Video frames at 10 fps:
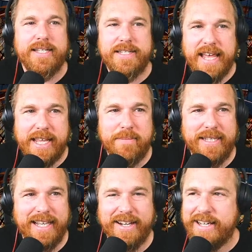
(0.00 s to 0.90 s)
Take me
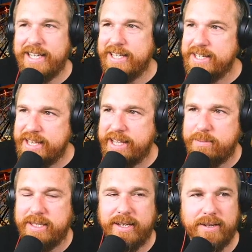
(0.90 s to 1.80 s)
there. Take
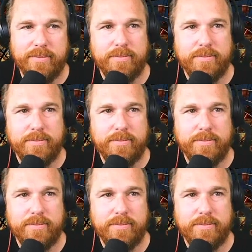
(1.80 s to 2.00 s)
me there.